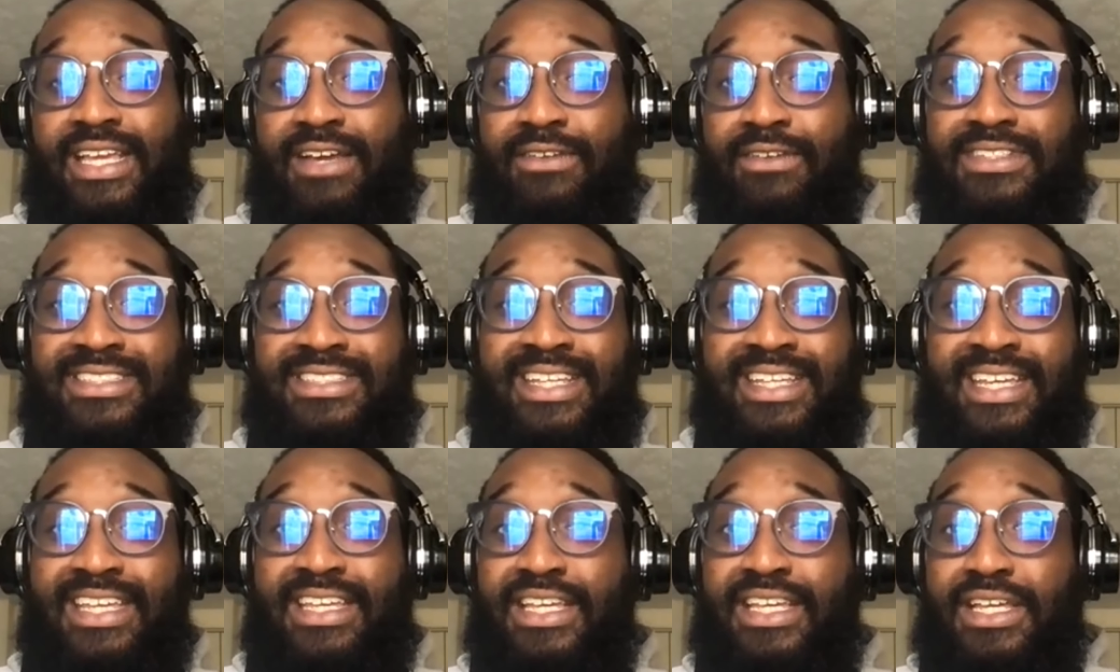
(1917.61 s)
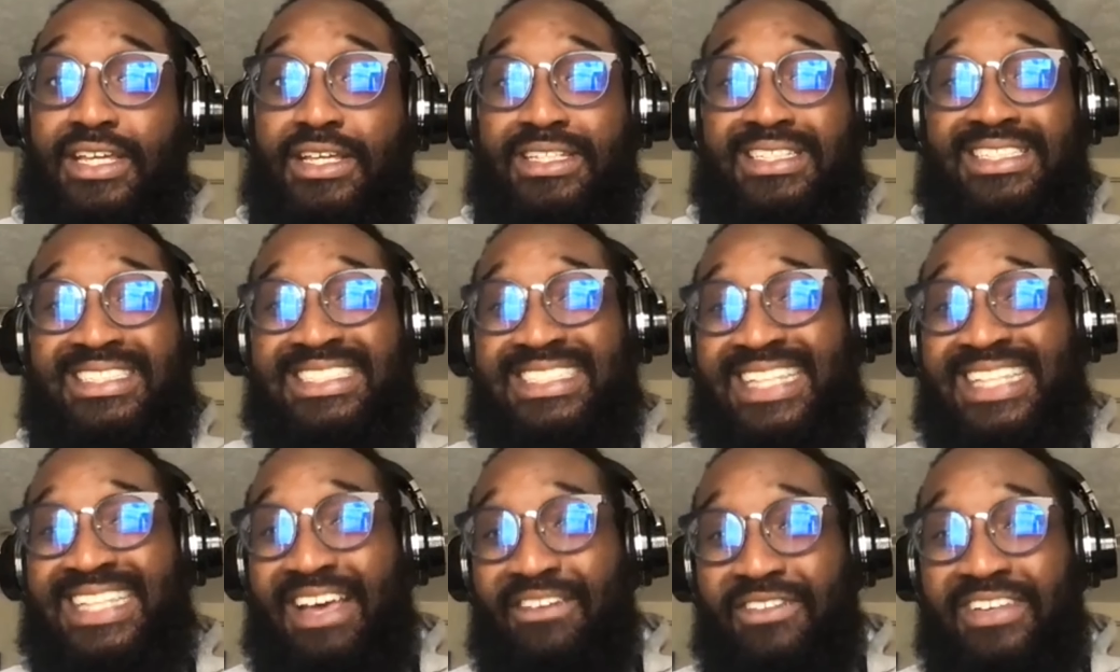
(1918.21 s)
I would say
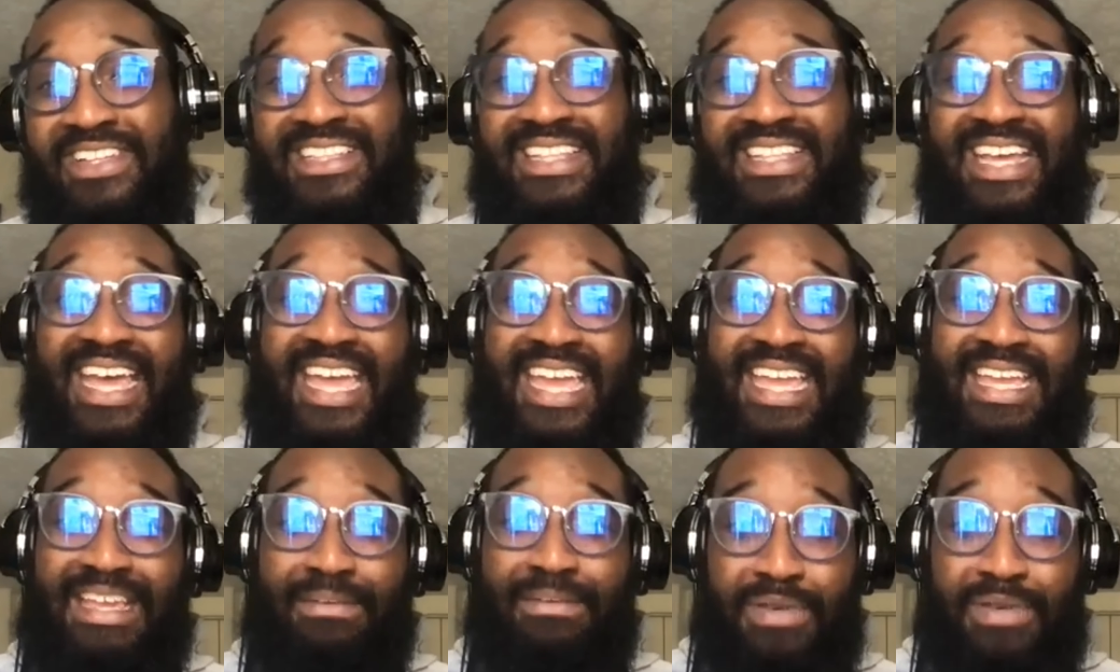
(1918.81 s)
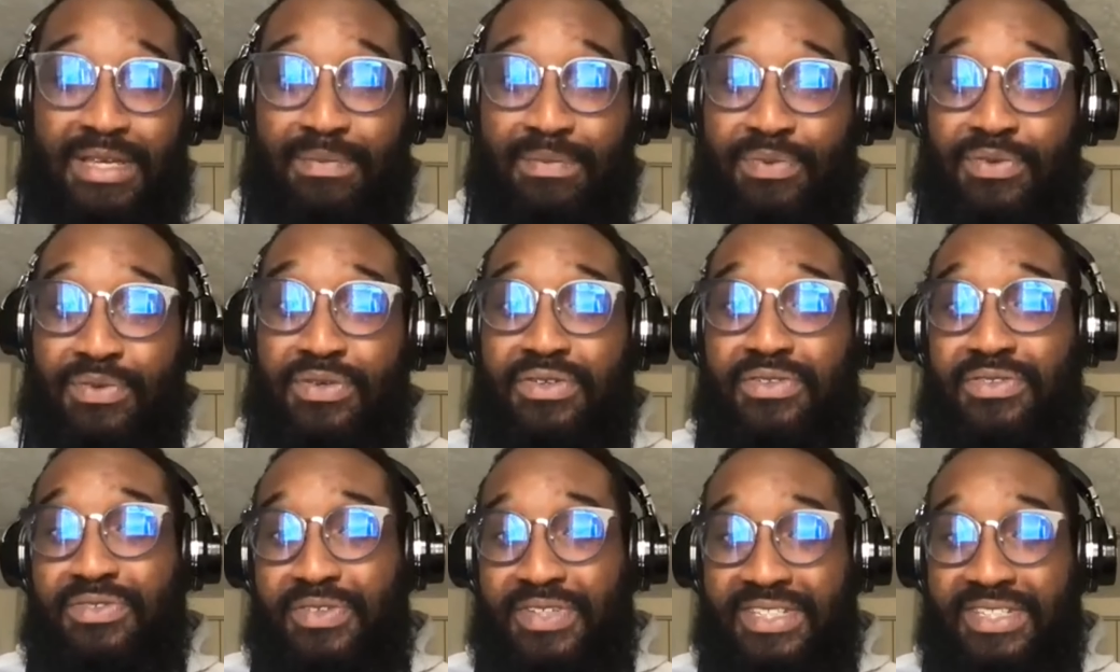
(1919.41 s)
7 to 8
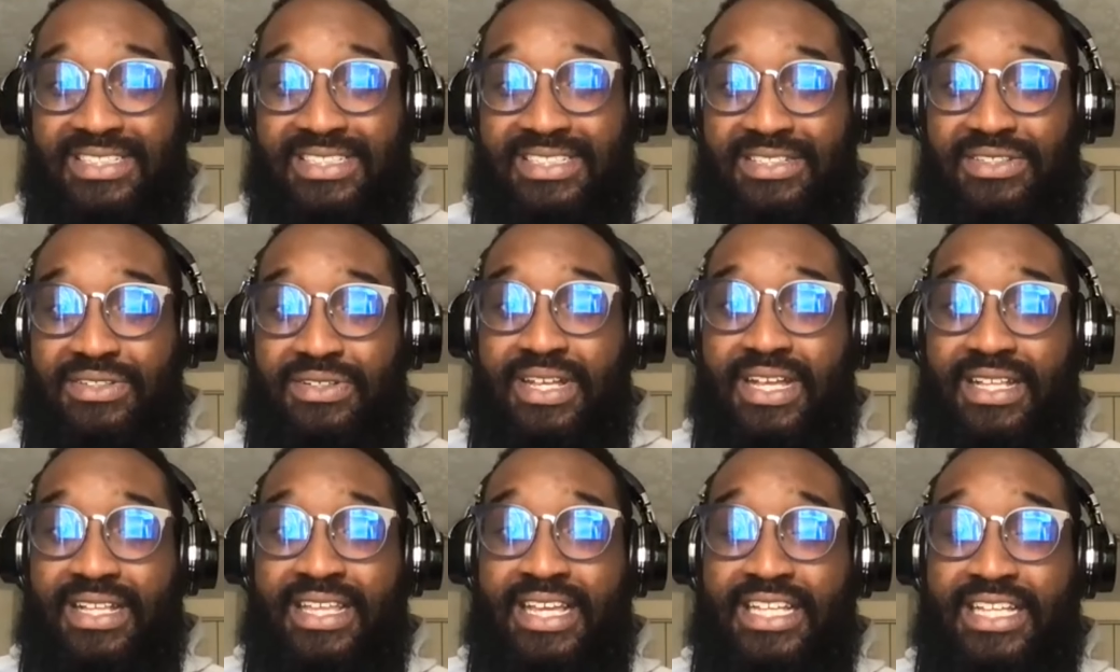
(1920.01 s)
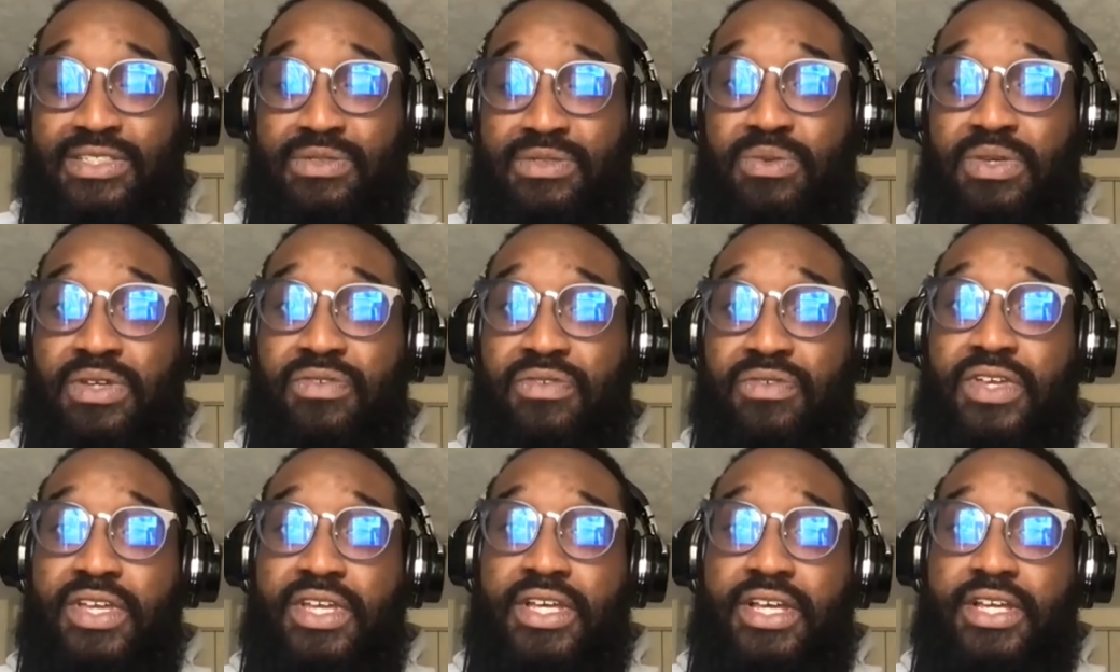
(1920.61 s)
people at to do that test with.